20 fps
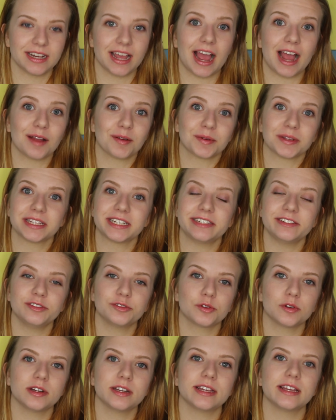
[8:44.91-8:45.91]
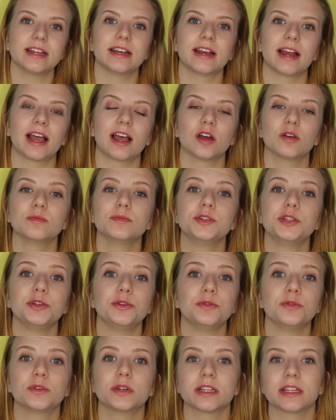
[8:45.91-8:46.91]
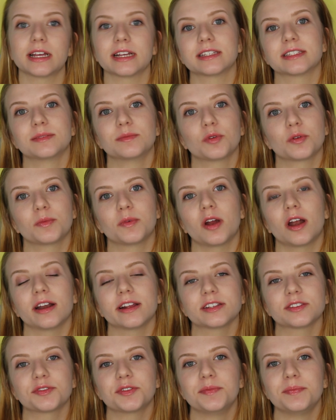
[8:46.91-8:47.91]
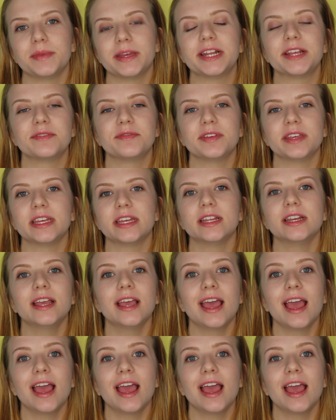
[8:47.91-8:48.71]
I really enjoyed it, and I hope to collect some more products from Benefit,